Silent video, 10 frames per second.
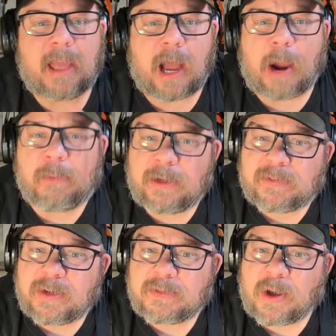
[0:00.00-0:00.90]
I wonder if
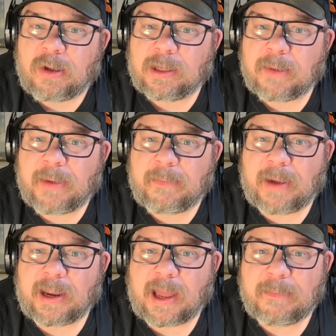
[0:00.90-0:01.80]
she was calling about
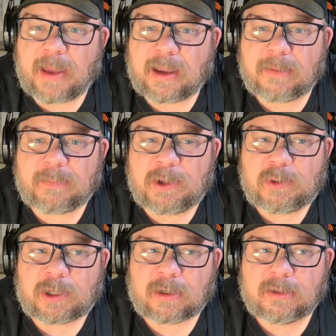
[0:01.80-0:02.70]
my iMac
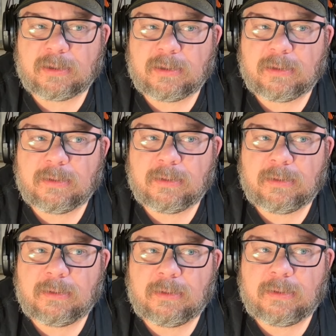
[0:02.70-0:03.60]
computer.
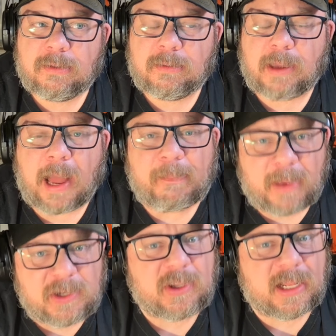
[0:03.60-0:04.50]
I
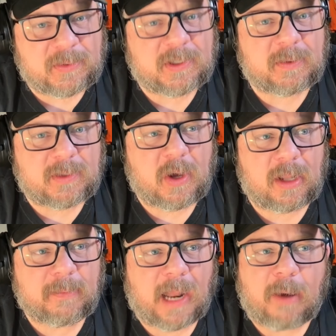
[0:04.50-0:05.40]
bet you that's what she was
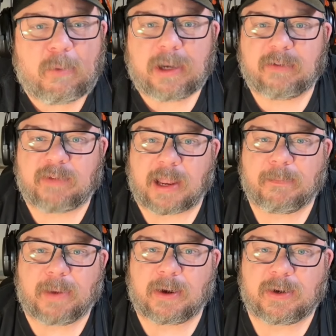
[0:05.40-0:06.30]
calling about. I wonder if I
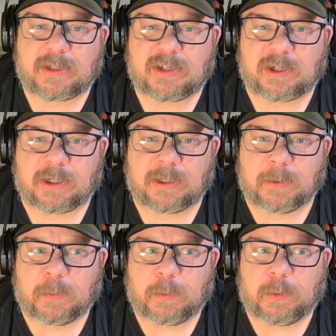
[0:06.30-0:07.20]
embarrassed her.
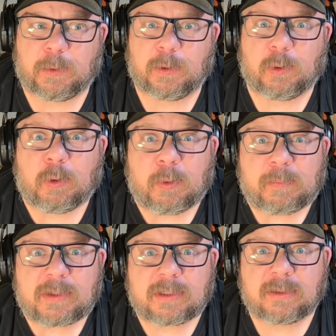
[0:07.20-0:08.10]

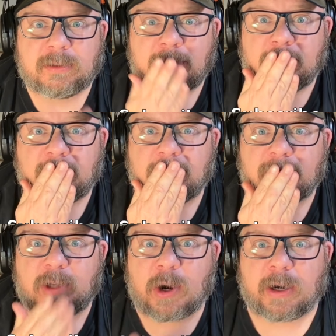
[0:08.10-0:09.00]
Oops.
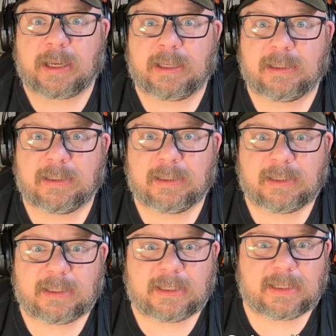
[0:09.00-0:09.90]
Sorry.
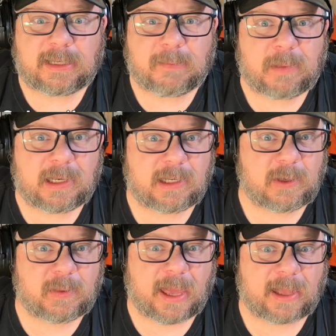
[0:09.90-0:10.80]
Didn't mean to
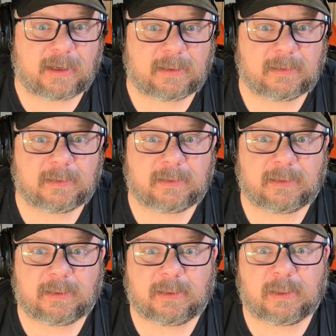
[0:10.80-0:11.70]
do that.
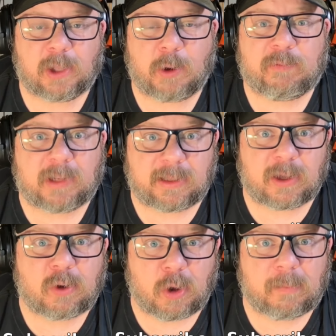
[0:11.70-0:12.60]
Hopefully
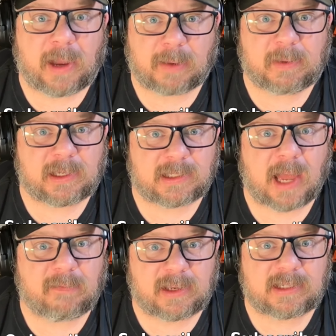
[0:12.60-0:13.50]
they'll call back because
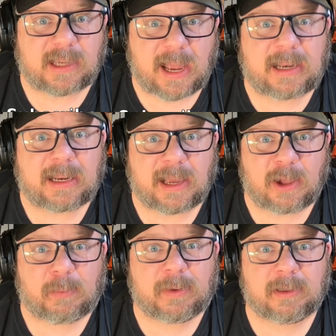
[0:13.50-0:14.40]
obviously I need
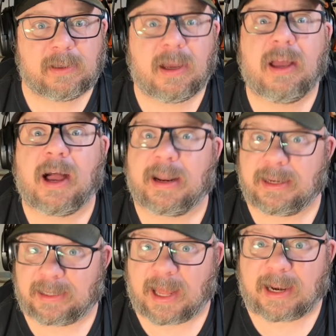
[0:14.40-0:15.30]
help. I
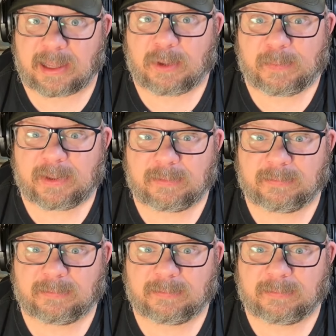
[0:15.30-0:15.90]
need a lot of help.